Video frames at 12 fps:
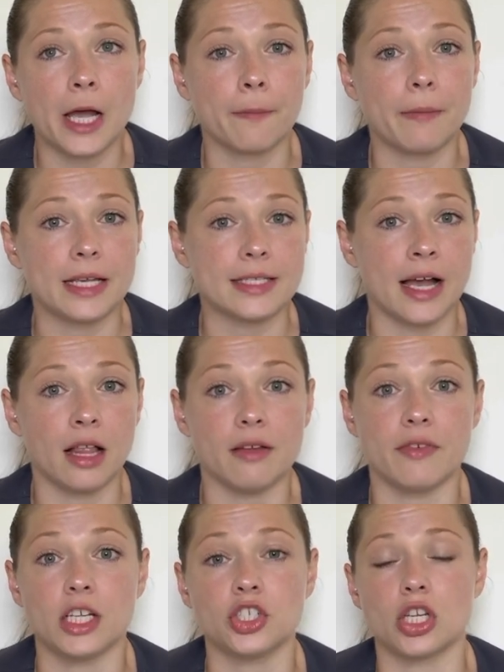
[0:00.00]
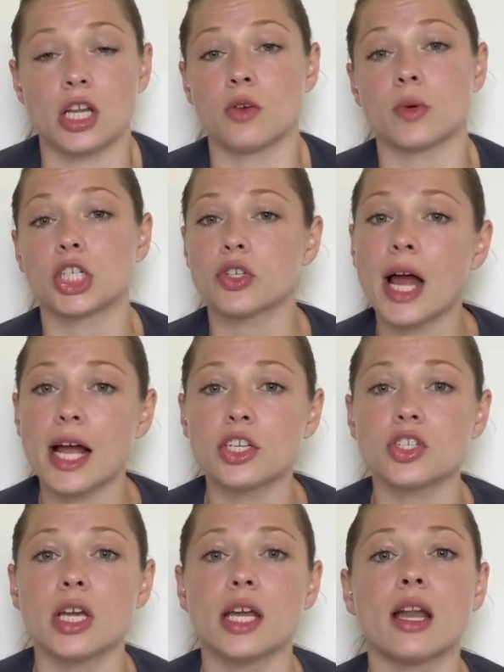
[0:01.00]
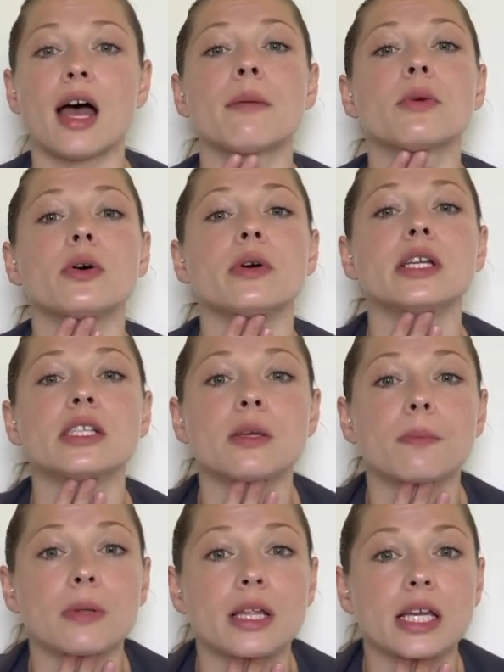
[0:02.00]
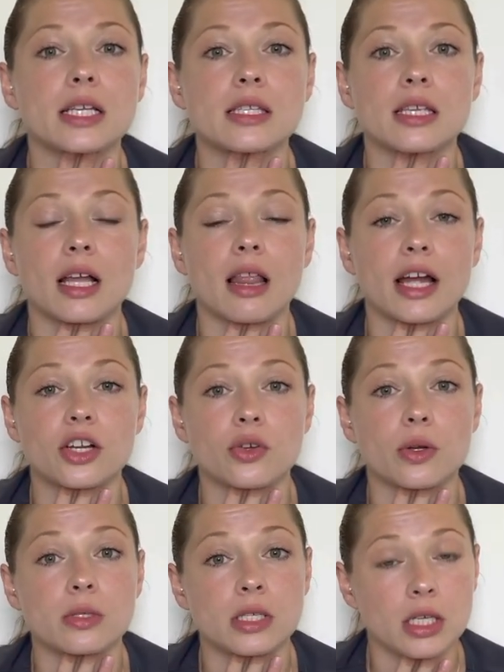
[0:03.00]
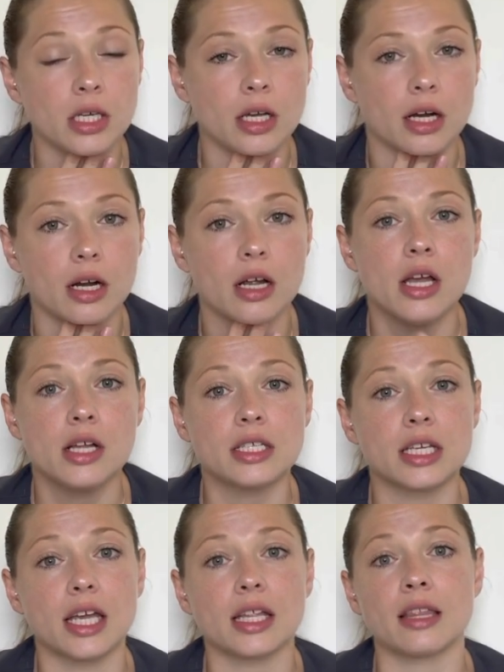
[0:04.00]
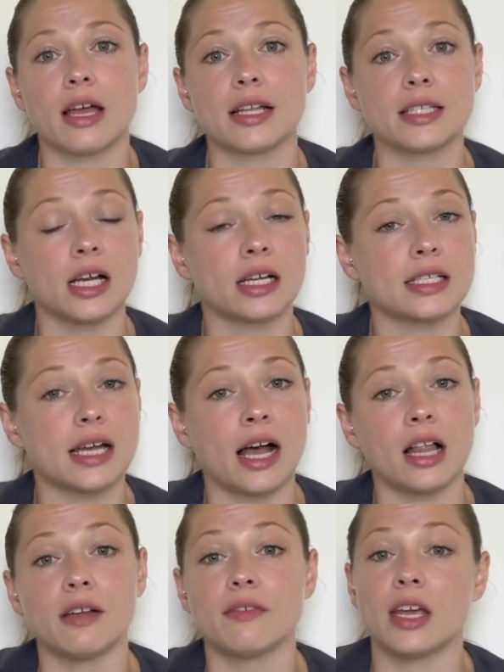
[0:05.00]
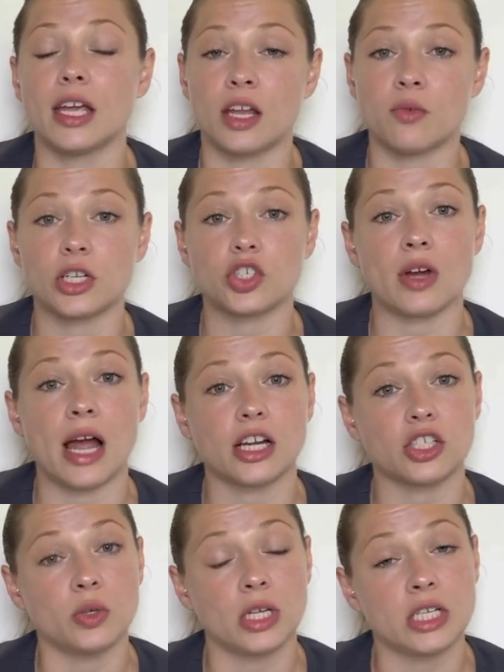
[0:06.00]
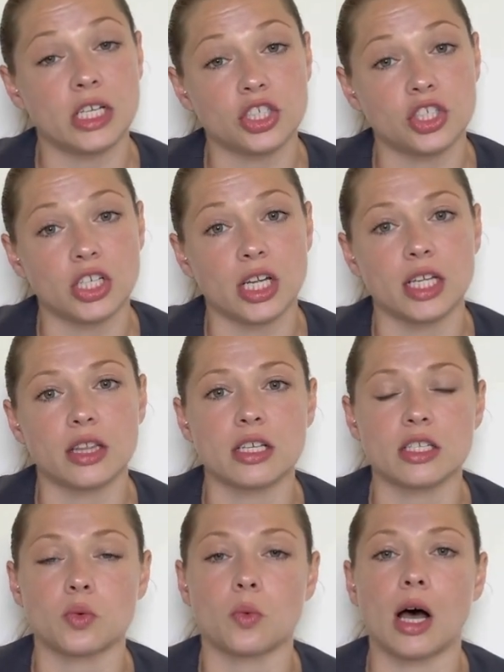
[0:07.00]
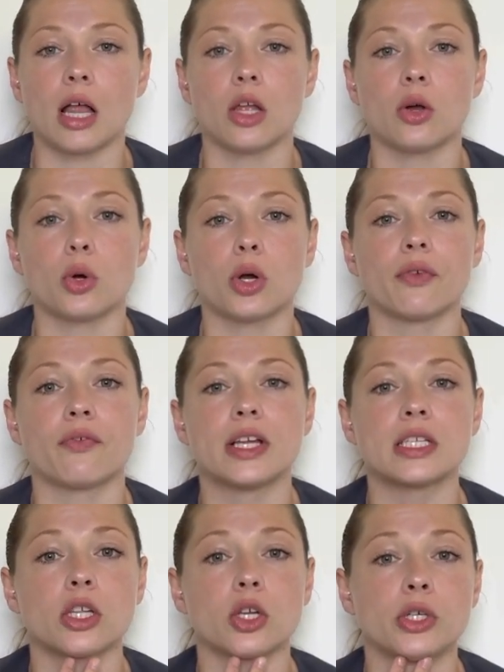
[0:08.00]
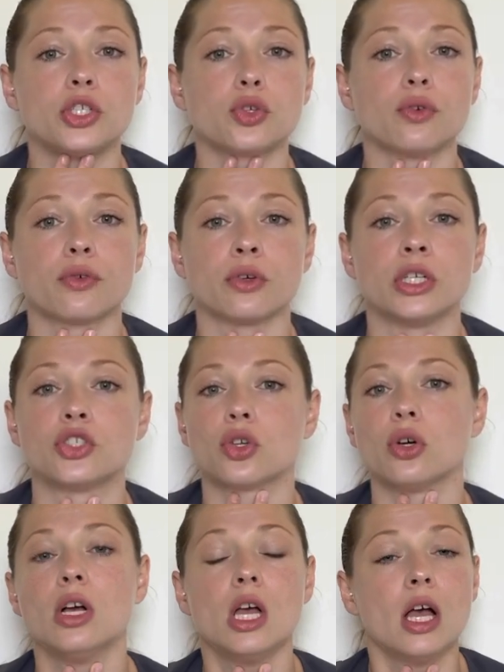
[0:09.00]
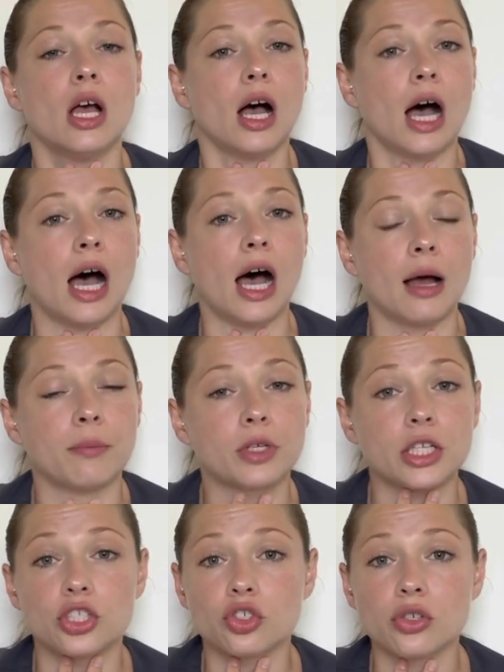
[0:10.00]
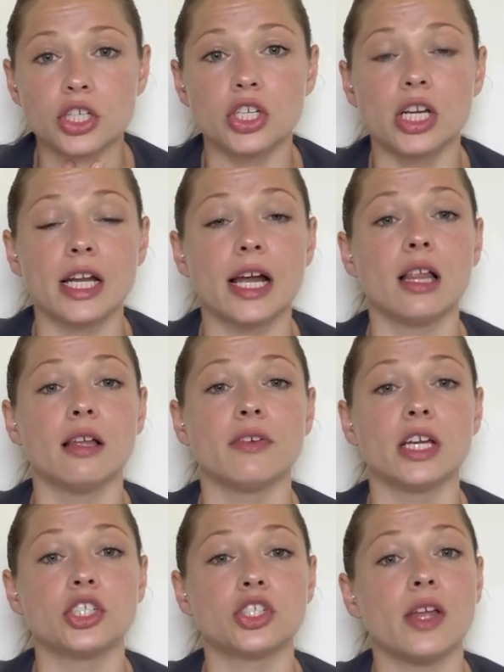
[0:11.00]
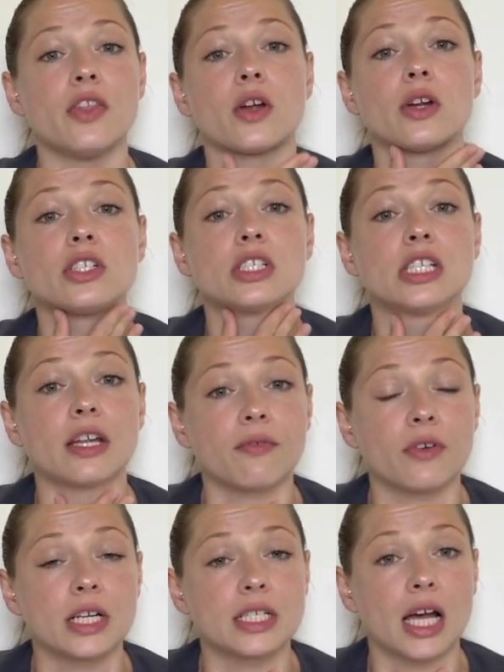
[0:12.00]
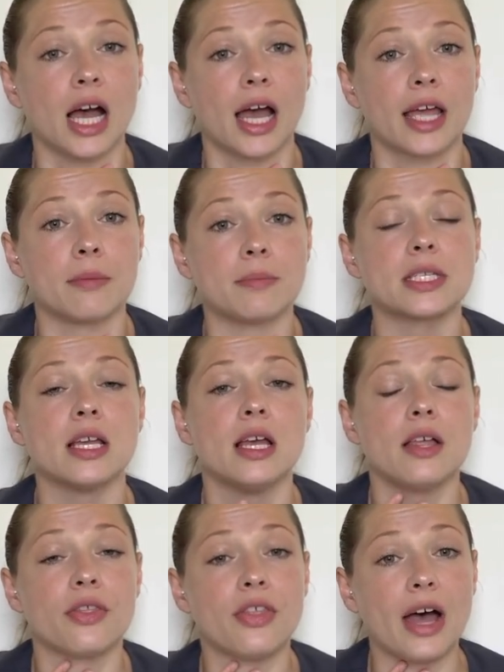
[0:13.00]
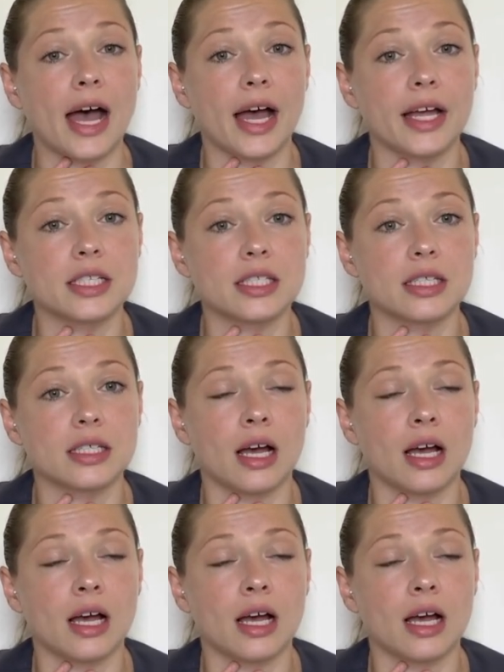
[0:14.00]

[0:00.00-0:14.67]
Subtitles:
base elevation and retraction. I'm going to place the electrodes here to get that tongue to elevate and retract to initiate the swallow. Or if it's laryngeal pharyngeal constriction and elevation, there are different types that